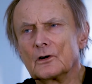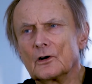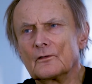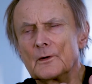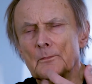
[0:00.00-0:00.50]

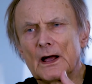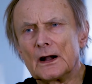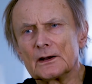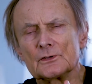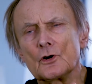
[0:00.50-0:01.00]
of a
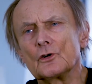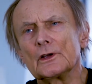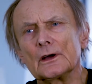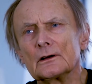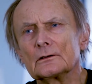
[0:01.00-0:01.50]

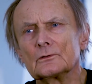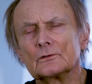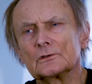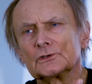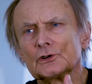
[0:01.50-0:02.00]
paranoia
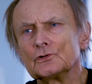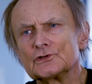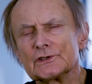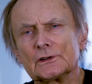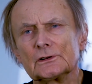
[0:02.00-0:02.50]
or
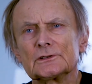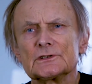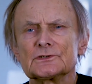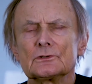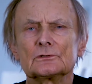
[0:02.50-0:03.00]
delusional
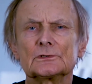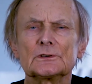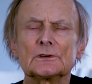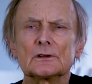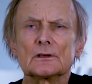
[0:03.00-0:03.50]

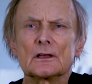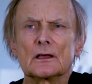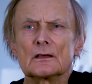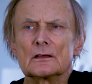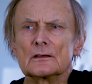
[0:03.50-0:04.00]
disorder.
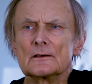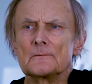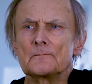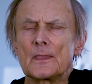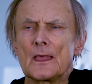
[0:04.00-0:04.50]

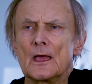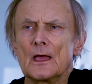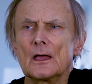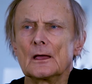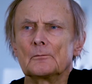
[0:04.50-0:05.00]
Um,
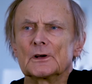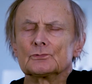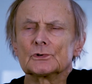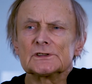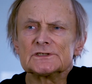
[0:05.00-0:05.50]
but
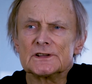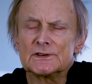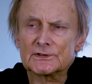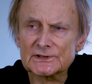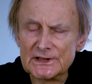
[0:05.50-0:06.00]
what is
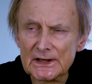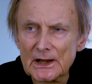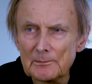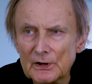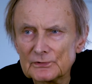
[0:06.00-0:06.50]

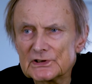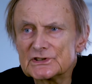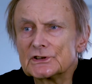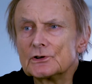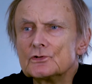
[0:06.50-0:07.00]
interesting about
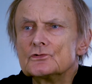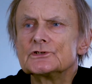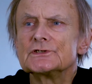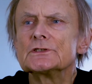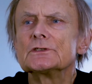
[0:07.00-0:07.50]
this
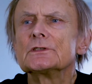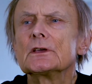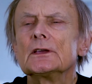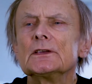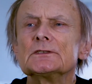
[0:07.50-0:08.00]
delusion
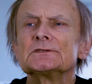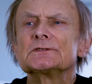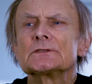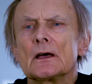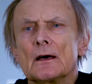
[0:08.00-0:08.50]
is